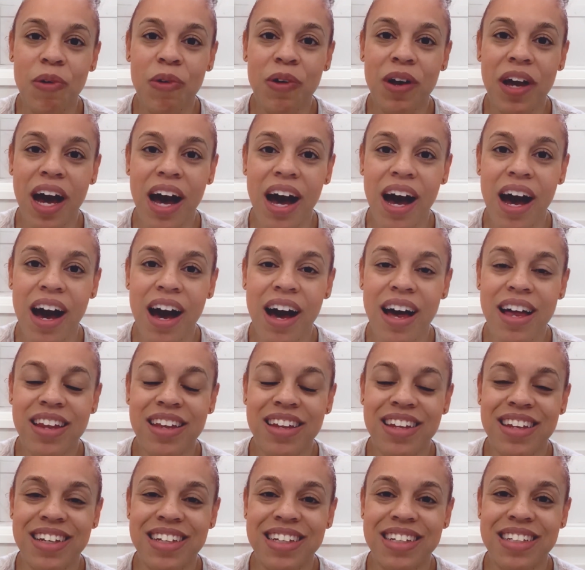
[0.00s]
God
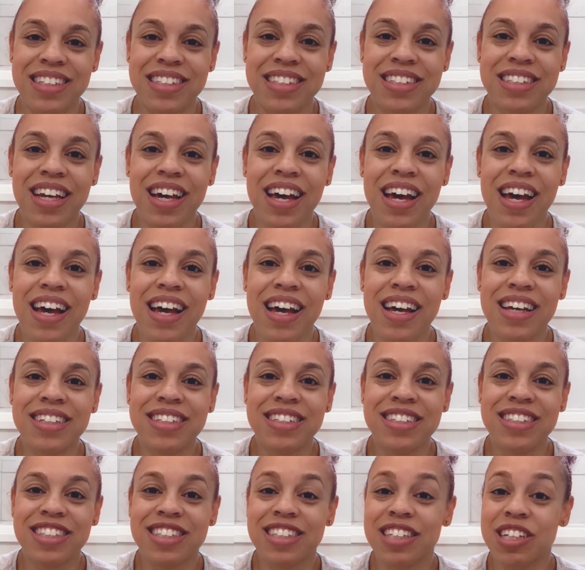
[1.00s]
is
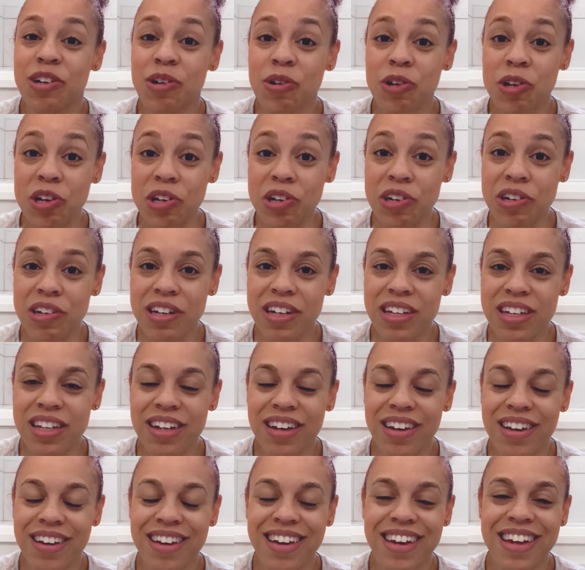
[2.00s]
still
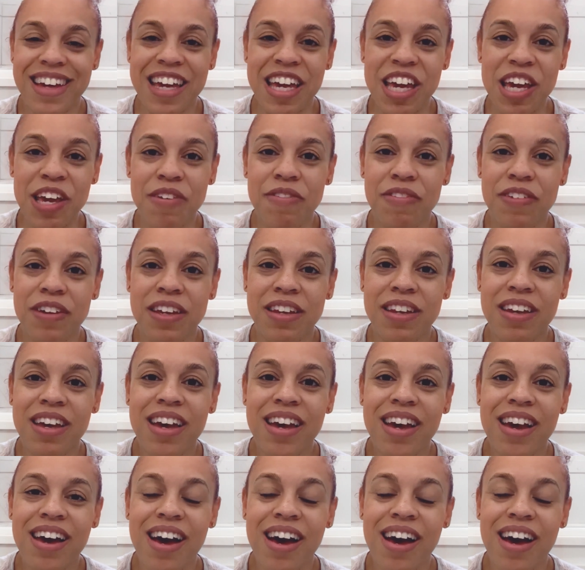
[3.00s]
good, even